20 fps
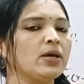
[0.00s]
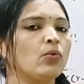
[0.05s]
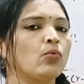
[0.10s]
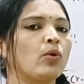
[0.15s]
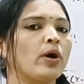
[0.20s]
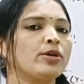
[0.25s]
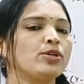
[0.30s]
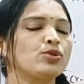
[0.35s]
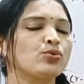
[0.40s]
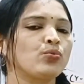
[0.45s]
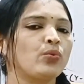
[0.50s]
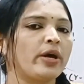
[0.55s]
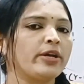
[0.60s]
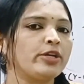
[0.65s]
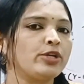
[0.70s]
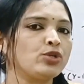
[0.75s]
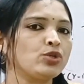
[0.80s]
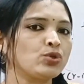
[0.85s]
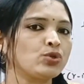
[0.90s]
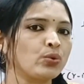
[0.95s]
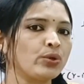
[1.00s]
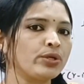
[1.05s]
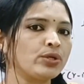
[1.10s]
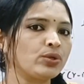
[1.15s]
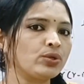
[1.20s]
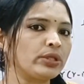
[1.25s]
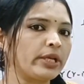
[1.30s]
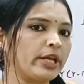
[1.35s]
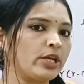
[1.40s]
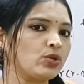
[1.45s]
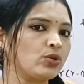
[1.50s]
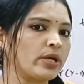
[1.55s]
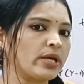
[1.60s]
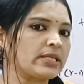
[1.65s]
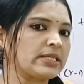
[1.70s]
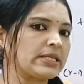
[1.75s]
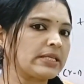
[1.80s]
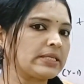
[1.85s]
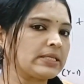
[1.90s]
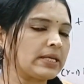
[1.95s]
but 1 into 2 into 3
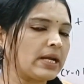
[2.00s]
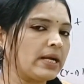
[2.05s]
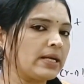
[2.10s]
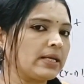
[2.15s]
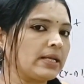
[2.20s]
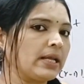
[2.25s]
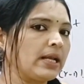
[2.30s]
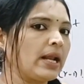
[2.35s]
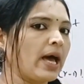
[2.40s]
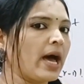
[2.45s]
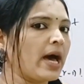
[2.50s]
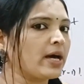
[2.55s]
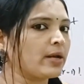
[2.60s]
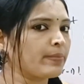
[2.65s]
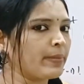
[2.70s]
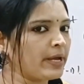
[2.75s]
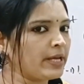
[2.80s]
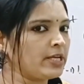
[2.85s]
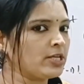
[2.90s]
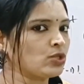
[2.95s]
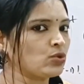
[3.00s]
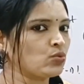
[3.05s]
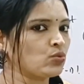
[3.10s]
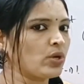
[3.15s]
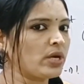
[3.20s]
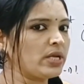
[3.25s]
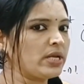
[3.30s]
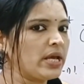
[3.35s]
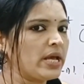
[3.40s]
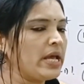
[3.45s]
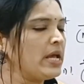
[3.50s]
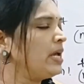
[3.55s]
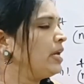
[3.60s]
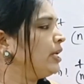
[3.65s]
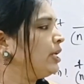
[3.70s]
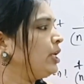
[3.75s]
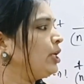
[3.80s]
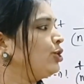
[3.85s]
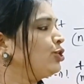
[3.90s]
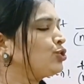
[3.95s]
into etc. till r minus 1
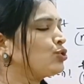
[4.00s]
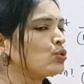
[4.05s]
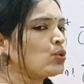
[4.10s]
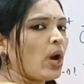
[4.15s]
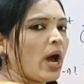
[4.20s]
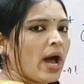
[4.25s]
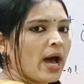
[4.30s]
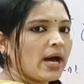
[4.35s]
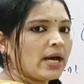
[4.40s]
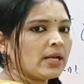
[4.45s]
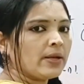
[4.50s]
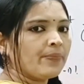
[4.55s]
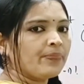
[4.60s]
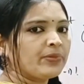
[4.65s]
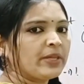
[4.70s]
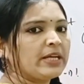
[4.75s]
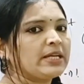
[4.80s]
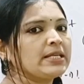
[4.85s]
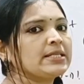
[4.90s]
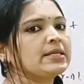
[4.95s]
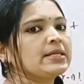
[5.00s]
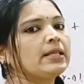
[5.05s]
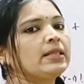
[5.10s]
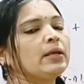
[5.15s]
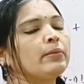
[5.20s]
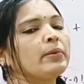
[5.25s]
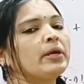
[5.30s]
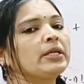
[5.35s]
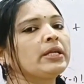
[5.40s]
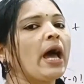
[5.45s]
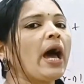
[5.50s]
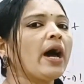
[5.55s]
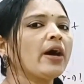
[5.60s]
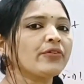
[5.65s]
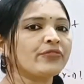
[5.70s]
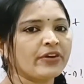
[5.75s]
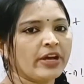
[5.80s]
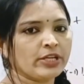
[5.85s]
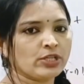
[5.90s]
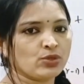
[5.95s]
into r, that is nothing but
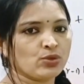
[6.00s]
r